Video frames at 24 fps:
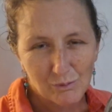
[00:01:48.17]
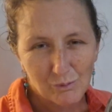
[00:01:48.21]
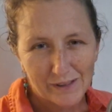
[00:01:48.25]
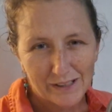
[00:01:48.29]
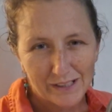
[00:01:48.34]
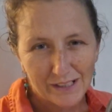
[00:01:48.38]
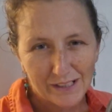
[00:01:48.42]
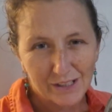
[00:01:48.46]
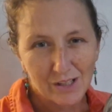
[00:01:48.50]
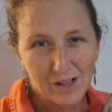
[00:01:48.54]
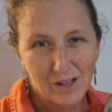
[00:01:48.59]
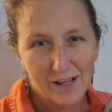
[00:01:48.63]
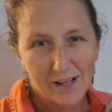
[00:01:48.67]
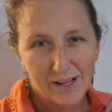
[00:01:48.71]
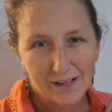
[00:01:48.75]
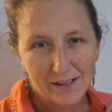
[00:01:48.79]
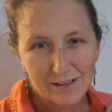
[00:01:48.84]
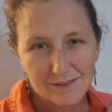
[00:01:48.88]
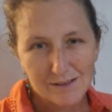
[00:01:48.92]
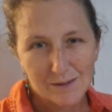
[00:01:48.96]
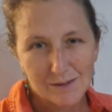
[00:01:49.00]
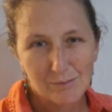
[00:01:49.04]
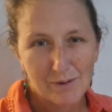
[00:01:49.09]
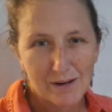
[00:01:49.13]
we like
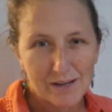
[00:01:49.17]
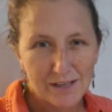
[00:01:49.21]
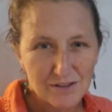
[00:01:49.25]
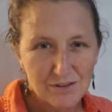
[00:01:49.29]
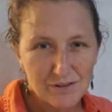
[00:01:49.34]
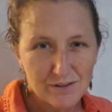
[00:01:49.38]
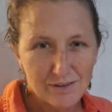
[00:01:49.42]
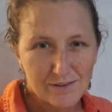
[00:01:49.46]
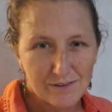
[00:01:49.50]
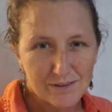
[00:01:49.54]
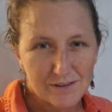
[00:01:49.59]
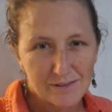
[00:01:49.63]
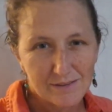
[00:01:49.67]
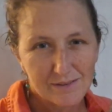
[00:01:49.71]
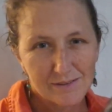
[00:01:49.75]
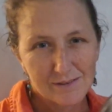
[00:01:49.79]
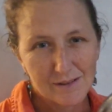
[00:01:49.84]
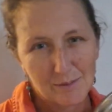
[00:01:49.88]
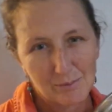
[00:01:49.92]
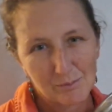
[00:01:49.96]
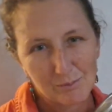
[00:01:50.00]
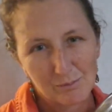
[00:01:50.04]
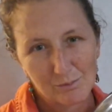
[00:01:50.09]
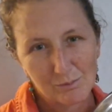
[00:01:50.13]
some radishes and
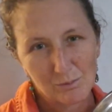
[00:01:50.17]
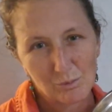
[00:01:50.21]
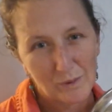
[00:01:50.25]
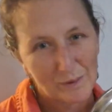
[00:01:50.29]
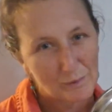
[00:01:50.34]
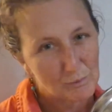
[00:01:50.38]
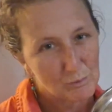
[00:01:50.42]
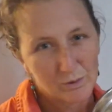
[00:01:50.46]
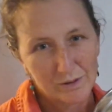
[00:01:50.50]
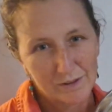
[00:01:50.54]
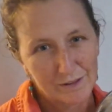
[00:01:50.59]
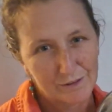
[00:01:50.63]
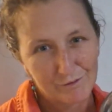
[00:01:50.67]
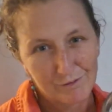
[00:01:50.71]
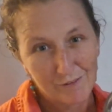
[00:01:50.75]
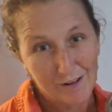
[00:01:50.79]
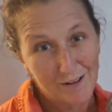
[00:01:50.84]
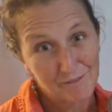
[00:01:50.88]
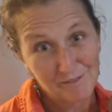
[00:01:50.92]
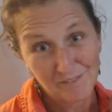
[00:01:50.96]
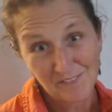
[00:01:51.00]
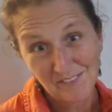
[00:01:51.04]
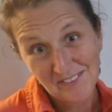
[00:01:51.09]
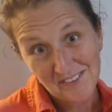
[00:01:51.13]
some we wouldn't
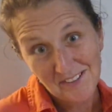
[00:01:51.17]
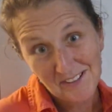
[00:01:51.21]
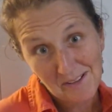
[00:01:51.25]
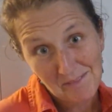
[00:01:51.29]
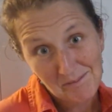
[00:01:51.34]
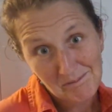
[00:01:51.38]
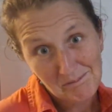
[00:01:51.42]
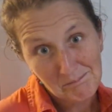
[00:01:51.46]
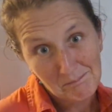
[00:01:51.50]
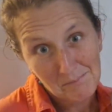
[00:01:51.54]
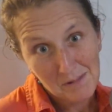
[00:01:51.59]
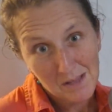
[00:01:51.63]
invite for dinner.